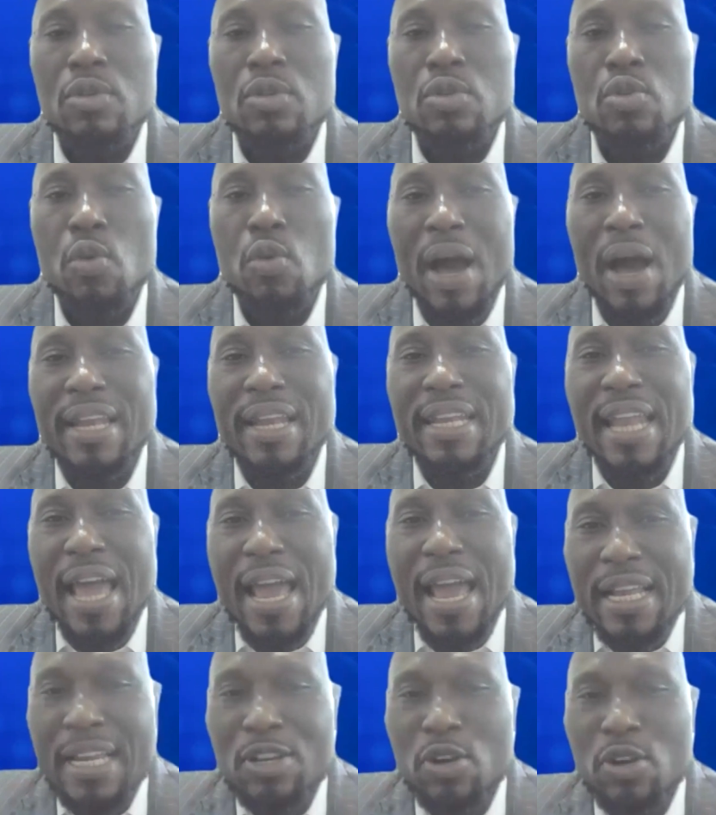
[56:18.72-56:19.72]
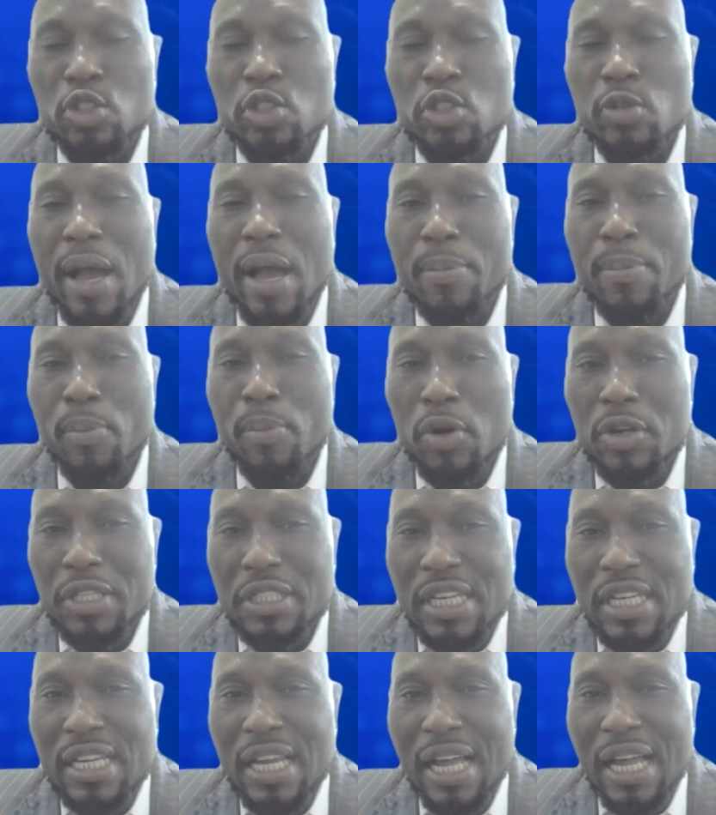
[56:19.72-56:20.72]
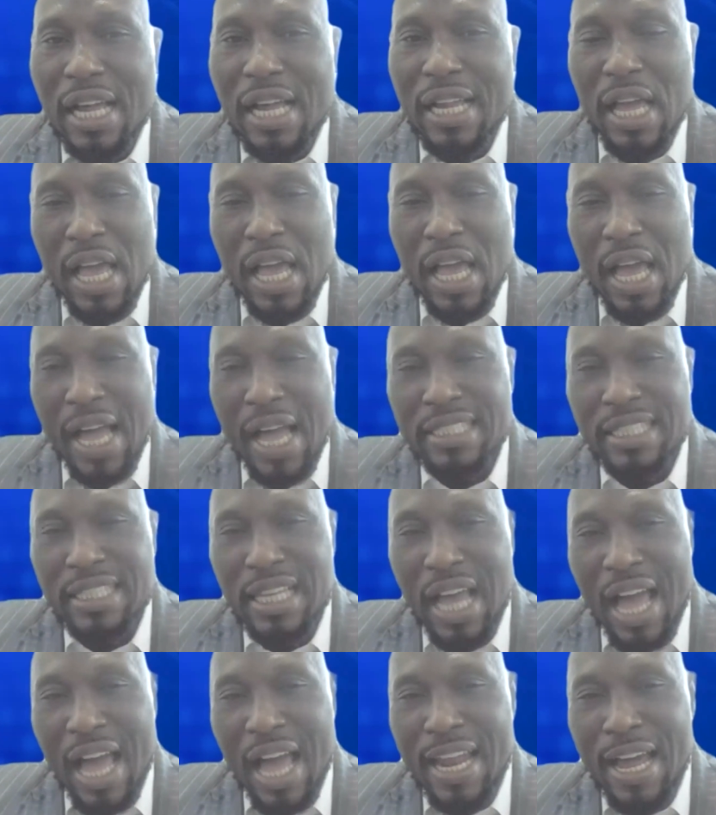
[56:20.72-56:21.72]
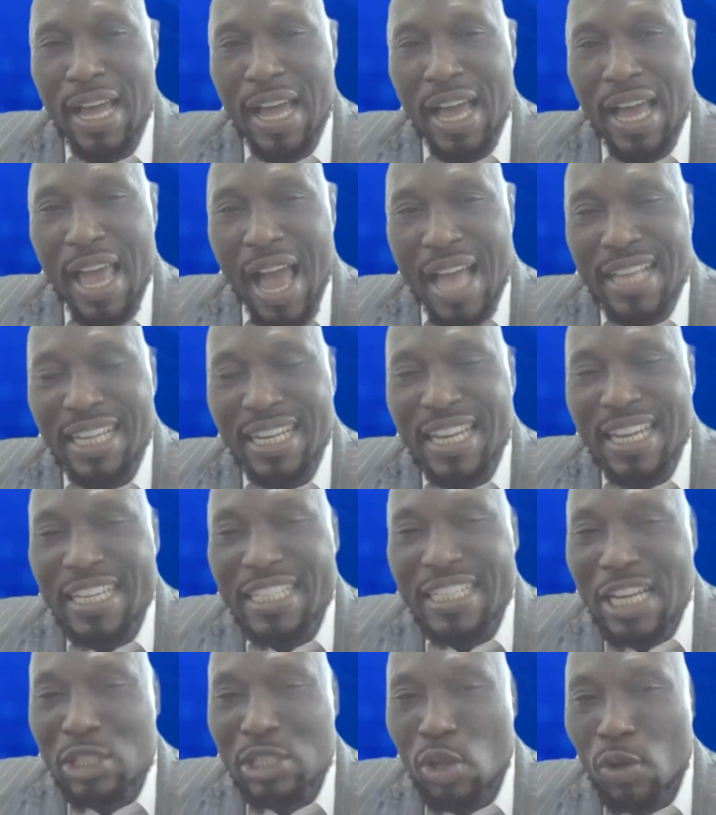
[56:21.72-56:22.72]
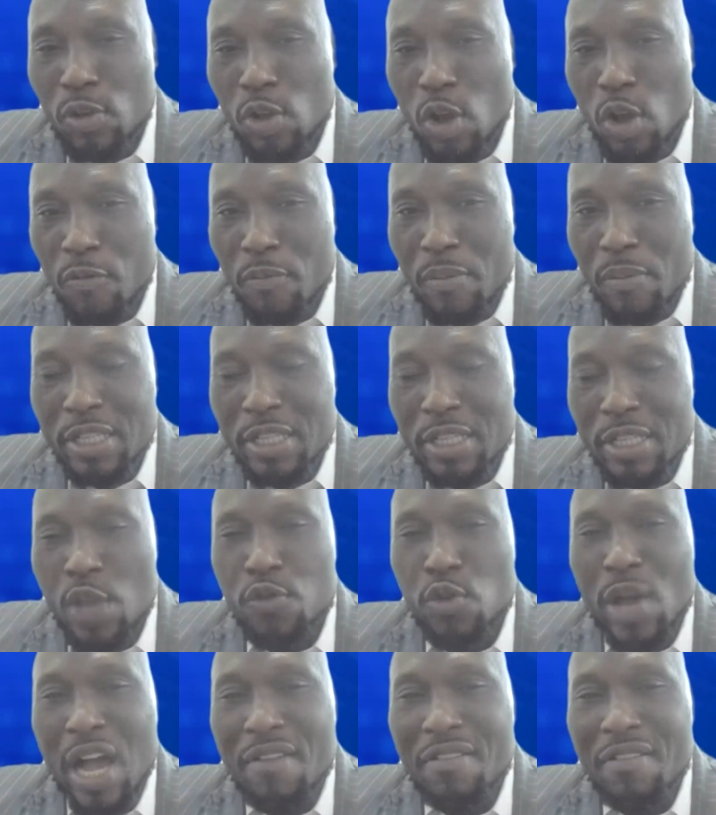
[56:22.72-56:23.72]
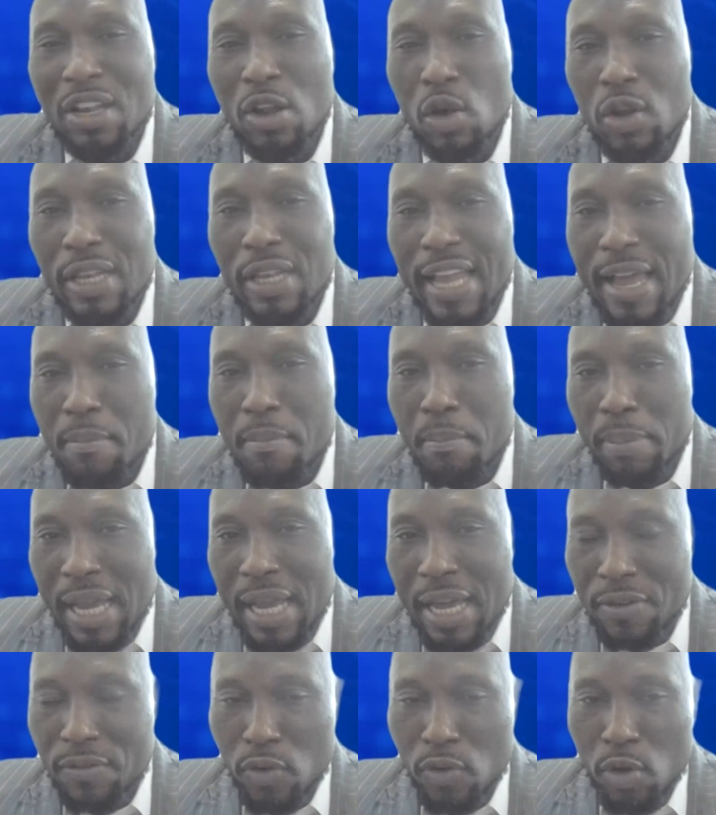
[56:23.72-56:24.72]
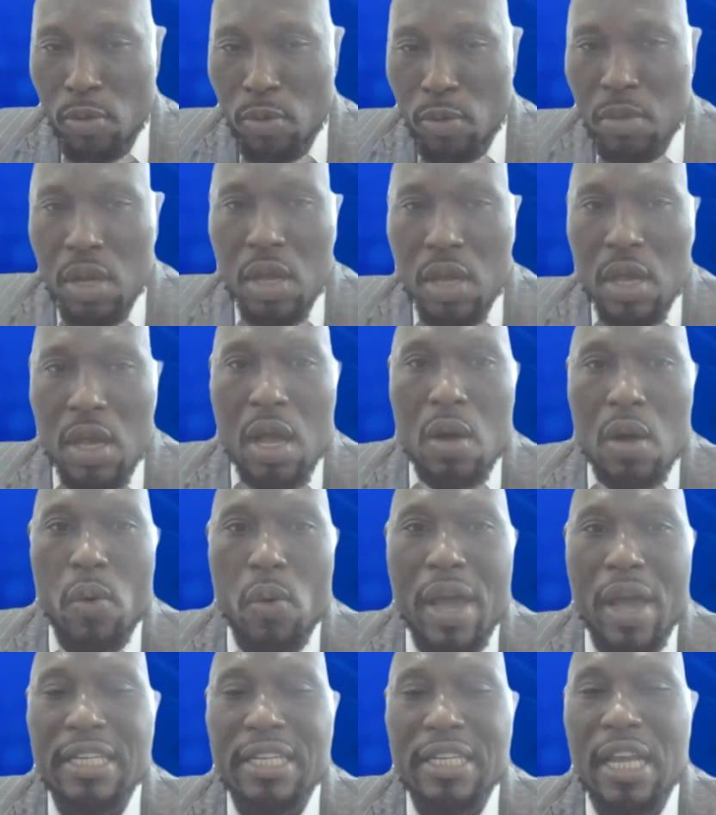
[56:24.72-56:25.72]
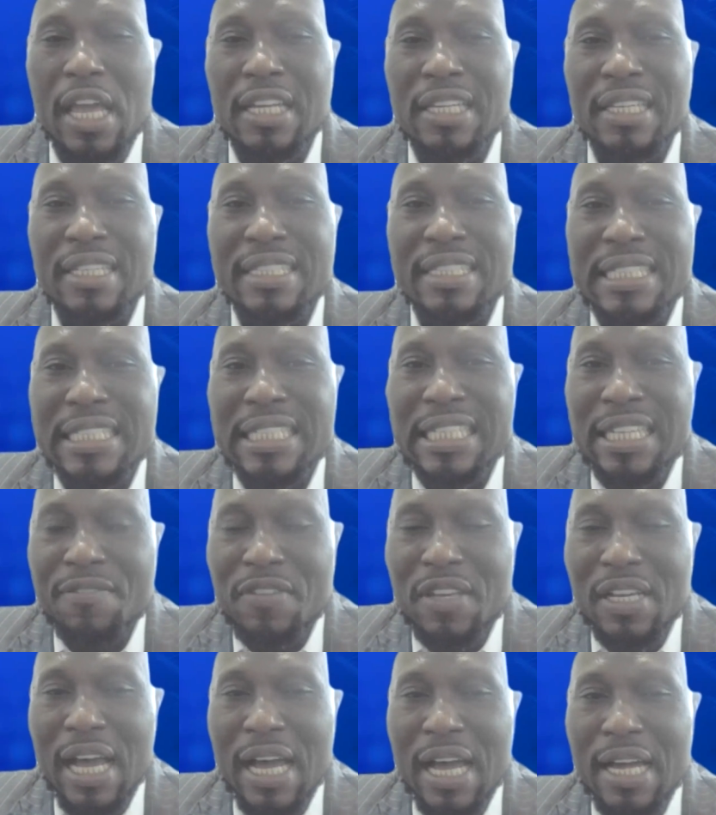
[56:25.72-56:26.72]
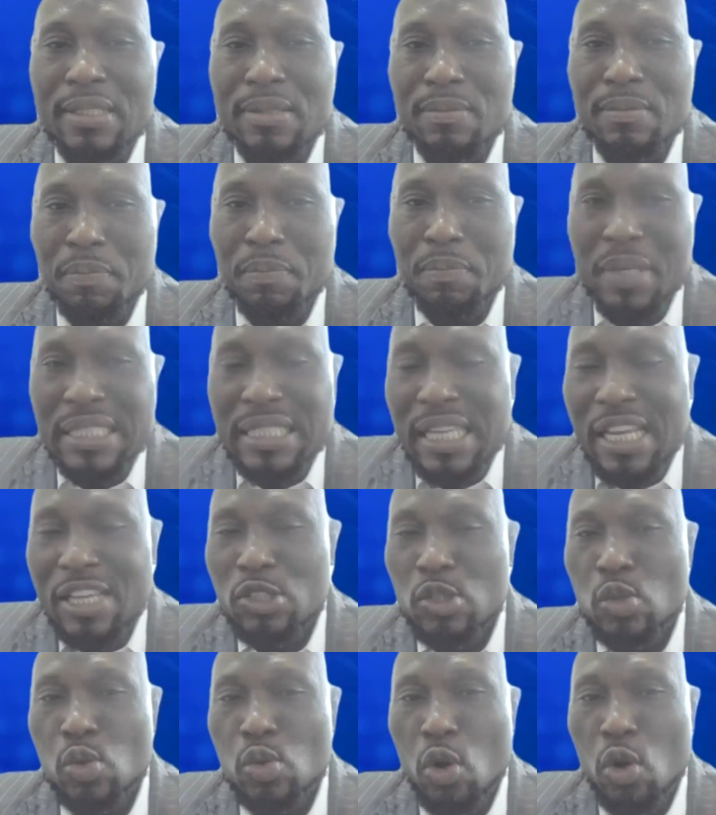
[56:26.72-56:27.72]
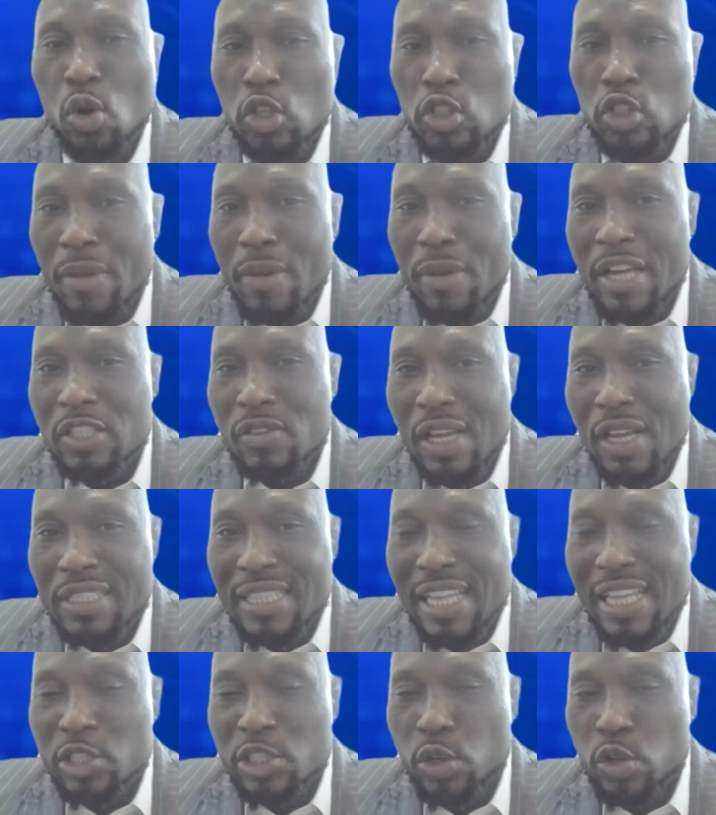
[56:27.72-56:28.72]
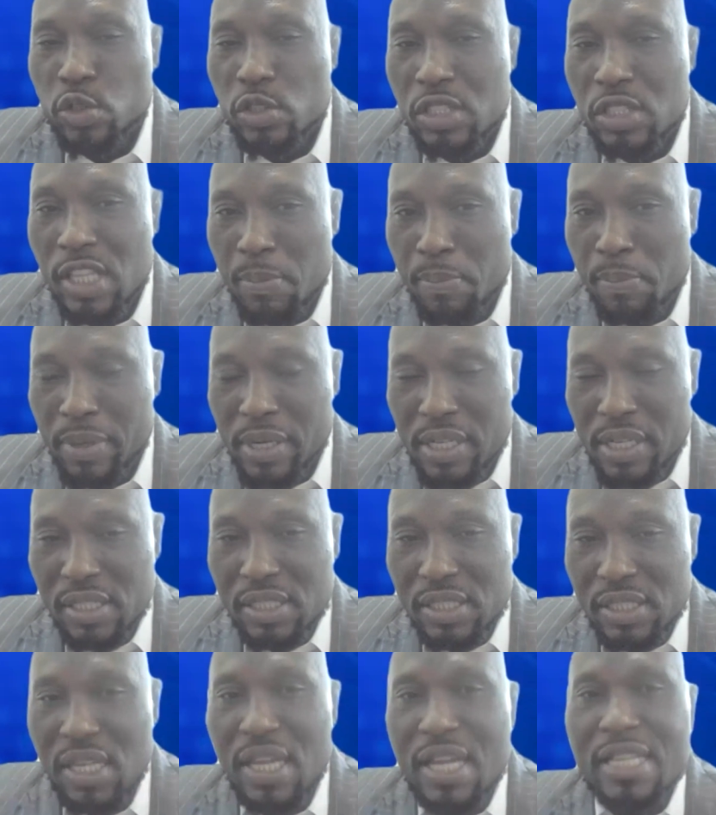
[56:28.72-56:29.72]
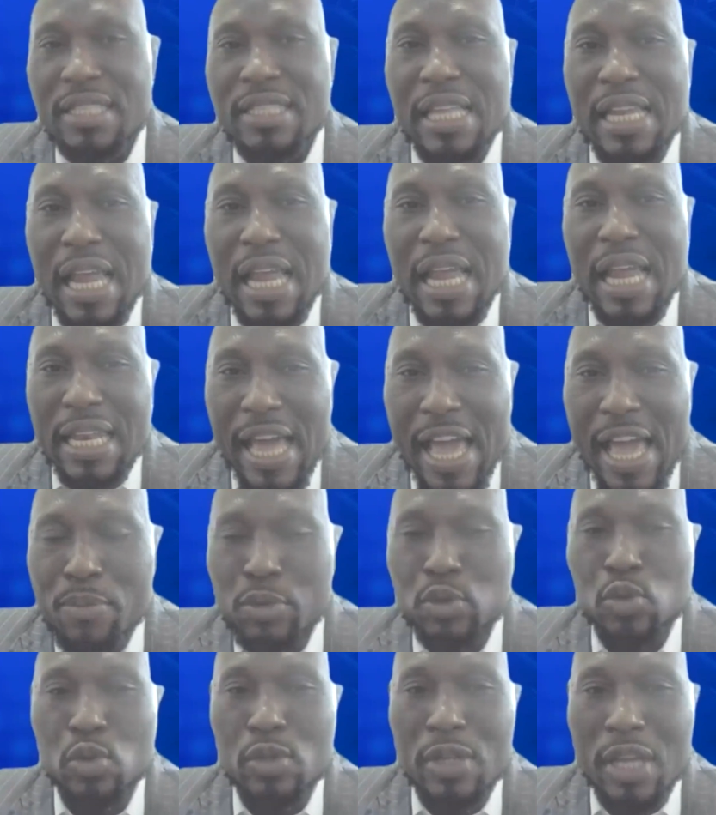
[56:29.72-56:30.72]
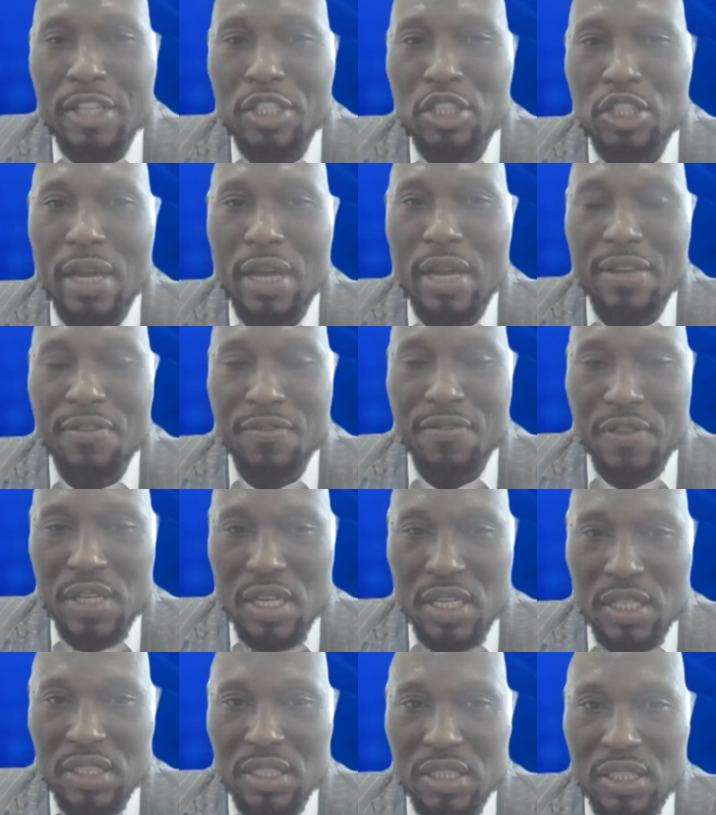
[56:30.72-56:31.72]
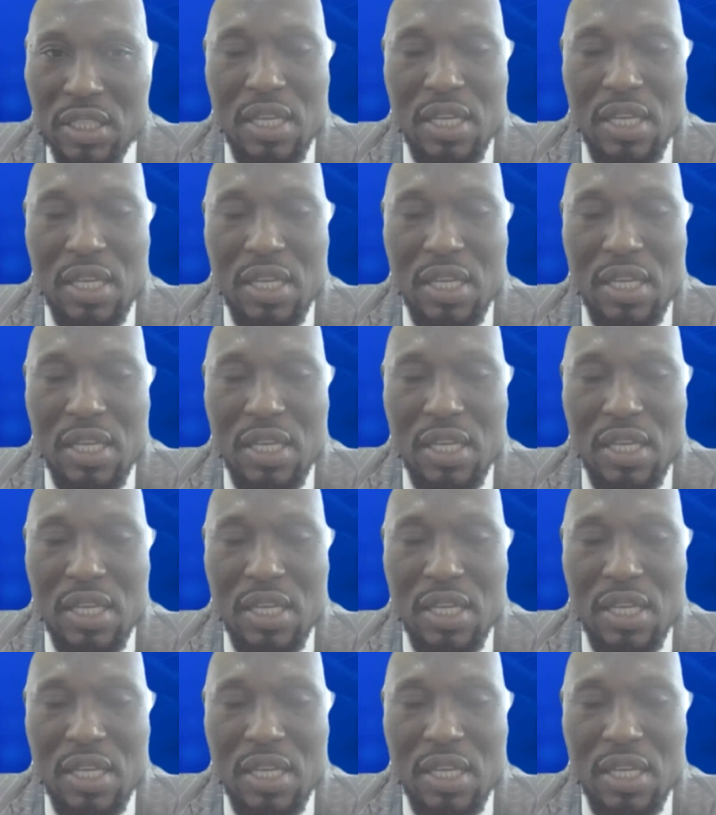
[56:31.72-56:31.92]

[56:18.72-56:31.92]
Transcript: you are likely going to be appointed as an agent of government if you have an online platform where a significant business to customer transactions take place that are liable to Nigerian VAT,